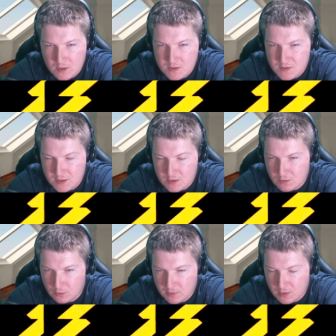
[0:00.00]
ways that you
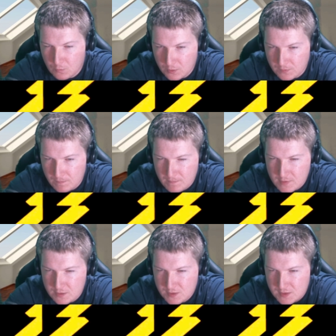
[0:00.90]
normally wouldn't.
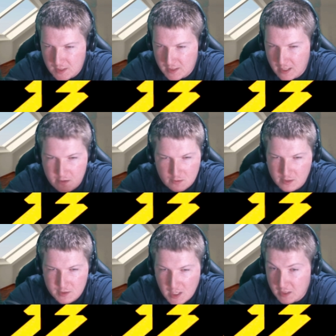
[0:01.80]
You just encounter
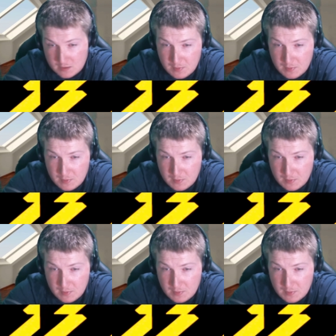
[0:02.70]
and talk to